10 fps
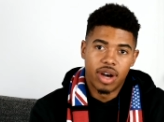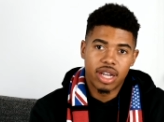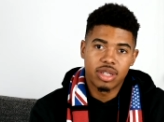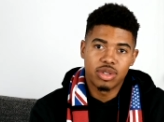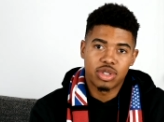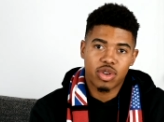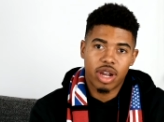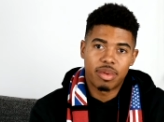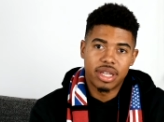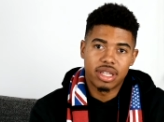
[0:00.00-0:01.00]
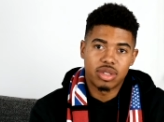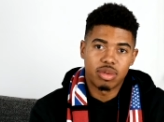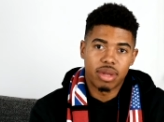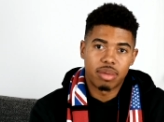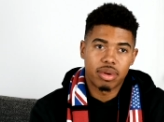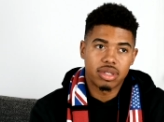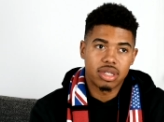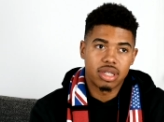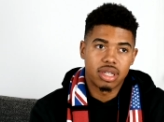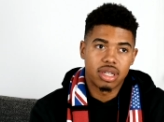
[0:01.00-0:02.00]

How do you describe anything to a blind person?